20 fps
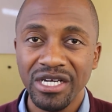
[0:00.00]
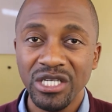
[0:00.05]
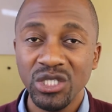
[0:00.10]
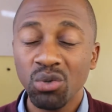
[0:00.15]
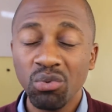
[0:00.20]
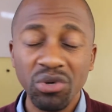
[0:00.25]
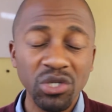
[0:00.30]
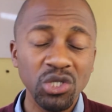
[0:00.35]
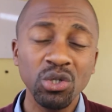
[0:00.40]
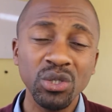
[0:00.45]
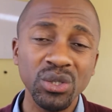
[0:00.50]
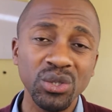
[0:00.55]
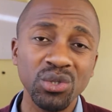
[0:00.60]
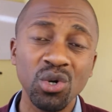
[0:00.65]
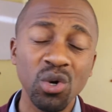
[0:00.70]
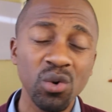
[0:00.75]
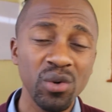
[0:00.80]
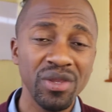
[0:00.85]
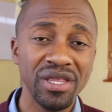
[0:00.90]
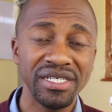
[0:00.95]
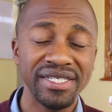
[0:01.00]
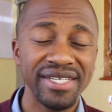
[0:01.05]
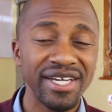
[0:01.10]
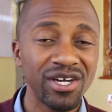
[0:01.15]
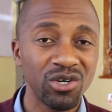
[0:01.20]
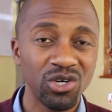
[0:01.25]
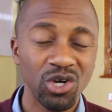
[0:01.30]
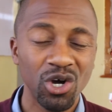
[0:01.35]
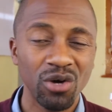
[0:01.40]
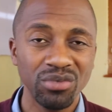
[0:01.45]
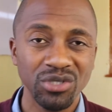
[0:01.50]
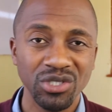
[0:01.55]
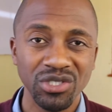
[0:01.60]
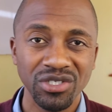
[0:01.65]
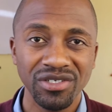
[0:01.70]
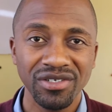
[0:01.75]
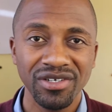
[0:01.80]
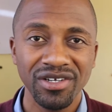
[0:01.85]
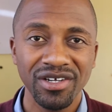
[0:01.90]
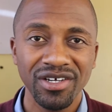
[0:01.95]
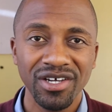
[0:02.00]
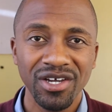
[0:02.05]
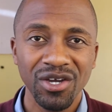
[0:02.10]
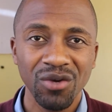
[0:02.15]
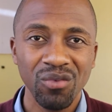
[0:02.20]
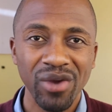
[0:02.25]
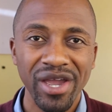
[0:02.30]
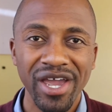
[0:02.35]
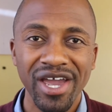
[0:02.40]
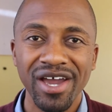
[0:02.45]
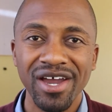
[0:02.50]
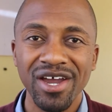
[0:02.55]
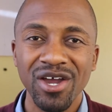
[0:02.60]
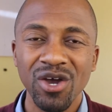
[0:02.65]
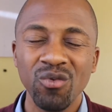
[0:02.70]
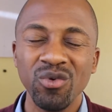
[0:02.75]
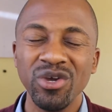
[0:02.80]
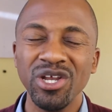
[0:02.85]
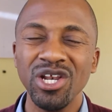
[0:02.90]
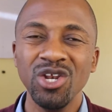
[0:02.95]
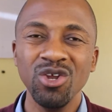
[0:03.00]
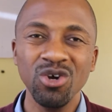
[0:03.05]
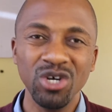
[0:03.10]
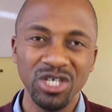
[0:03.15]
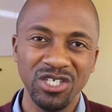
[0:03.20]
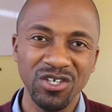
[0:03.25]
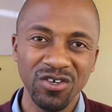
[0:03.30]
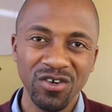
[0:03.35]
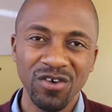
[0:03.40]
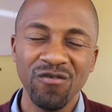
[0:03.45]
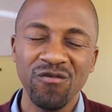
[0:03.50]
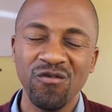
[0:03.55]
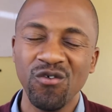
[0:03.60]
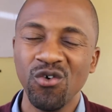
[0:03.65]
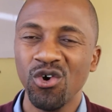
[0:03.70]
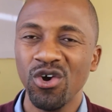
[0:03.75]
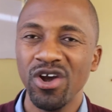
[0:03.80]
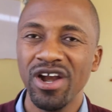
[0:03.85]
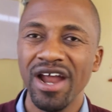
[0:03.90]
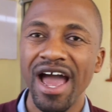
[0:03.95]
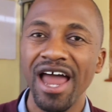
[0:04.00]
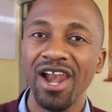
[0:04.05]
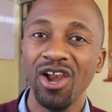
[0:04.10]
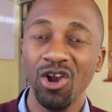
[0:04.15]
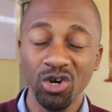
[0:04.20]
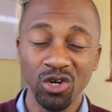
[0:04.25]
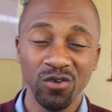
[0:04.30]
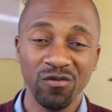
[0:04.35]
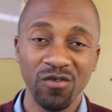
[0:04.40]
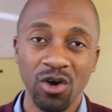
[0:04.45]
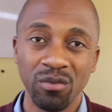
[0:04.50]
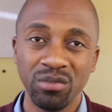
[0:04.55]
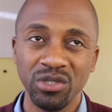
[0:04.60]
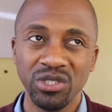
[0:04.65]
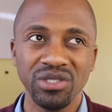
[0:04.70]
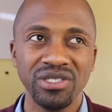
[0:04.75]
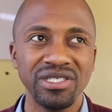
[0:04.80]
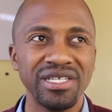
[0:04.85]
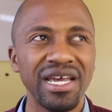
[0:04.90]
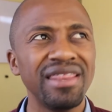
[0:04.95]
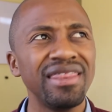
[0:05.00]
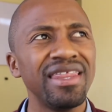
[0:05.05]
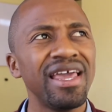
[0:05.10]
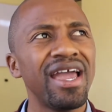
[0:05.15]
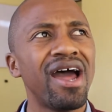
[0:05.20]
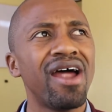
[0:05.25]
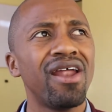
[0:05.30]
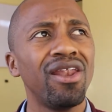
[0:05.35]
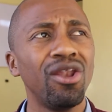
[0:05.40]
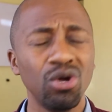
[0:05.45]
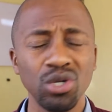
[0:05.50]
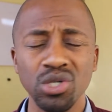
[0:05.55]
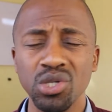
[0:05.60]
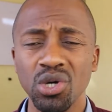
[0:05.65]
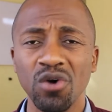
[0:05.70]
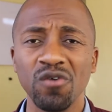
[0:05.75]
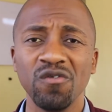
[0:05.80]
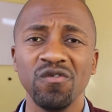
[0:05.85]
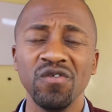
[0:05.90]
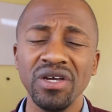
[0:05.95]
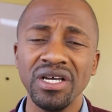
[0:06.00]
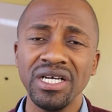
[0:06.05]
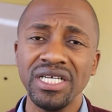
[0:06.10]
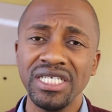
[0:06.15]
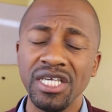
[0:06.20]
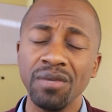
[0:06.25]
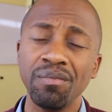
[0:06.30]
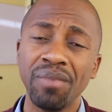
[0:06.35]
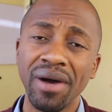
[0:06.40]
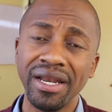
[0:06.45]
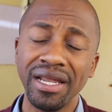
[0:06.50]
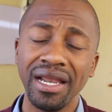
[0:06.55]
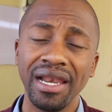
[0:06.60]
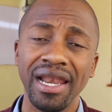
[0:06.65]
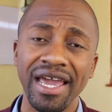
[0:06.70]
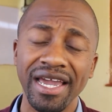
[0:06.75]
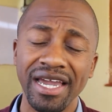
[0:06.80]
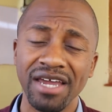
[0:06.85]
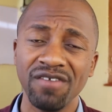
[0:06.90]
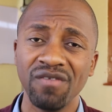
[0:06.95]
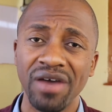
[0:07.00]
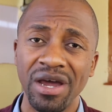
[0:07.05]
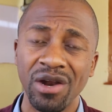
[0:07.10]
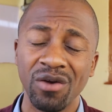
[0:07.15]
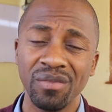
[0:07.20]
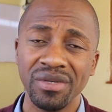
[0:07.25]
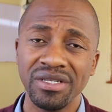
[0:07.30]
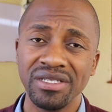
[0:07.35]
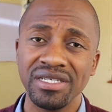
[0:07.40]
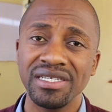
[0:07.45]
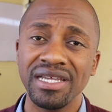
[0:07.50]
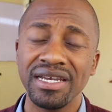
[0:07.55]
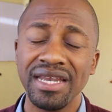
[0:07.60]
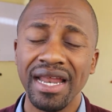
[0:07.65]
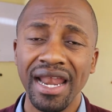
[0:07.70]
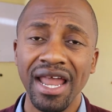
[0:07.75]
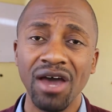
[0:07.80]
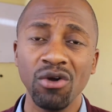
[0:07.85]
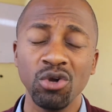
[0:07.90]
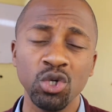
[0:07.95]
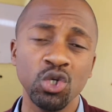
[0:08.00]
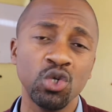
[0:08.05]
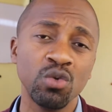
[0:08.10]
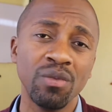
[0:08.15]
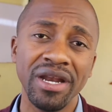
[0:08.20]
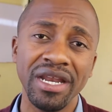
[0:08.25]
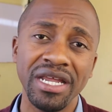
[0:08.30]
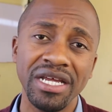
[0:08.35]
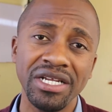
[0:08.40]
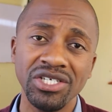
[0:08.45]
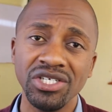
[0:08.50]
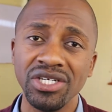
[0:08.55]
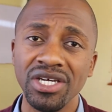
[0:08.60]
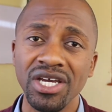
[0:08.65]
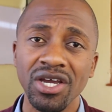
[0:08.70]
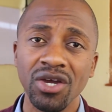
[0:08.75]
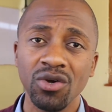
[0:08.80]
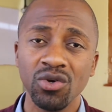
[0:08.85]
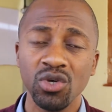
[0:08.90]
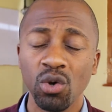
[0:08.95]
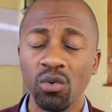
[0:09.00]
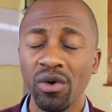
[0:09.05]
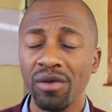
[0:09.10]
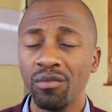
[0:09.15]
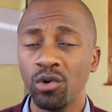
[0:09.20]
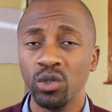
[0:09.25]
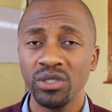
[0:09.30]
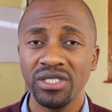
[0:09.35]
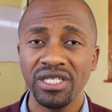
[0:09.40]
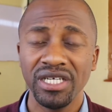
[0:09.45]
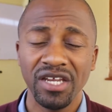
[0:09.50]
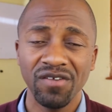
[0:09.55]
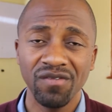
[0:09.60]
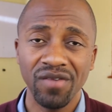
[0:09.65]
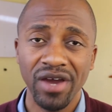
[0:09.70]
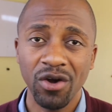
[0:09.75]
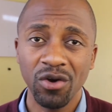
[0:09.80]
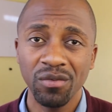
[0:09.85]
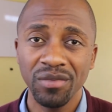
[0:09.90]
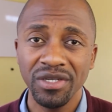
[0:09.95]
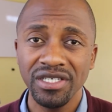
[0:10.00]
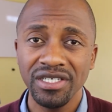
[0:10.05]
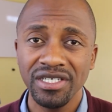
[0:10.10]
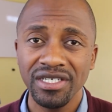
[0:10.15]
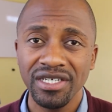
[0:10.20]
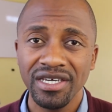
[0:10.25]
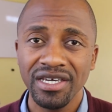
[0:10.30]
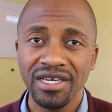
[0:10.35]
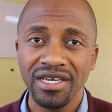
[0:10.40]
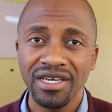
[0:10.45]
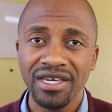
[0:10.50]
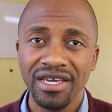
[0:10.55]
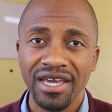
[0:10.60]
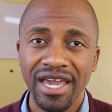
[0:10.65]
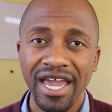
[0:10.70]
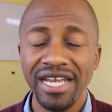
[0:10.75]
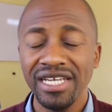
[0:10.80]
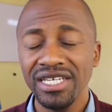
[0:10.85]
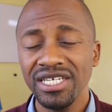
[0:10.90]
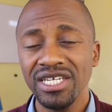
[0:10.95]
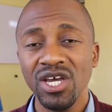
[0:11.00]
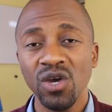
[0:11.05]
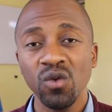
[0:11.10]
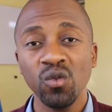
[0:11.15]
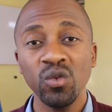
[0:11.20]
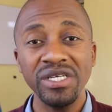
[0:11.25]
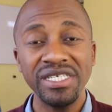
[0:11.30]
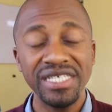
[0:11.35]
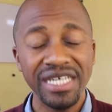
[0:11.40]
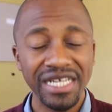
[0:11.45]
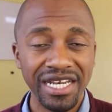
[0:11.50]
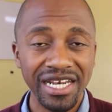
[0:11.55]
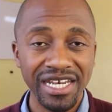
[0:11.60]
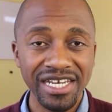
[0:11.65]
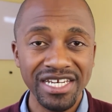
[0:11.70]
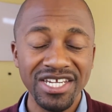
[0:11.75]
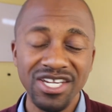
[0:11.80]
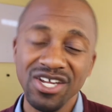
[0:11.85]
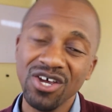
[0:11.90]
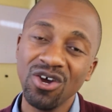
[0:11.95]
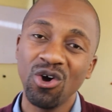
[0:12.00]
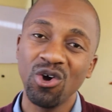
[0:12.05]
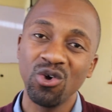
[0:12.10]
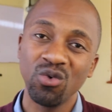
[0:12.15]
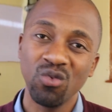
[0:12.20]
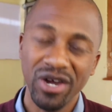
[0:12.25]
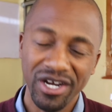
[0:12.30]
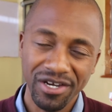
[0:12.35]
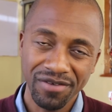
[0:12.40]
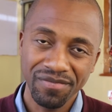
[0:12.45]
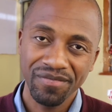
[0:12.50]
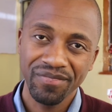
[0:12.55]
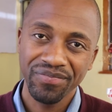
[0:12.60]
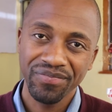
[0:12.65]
So we chose to go with the second option, where we looked for a lot of options, and there are a lot of cPanel-like environments that allow you to manage your web hosting environment, and we settled on one.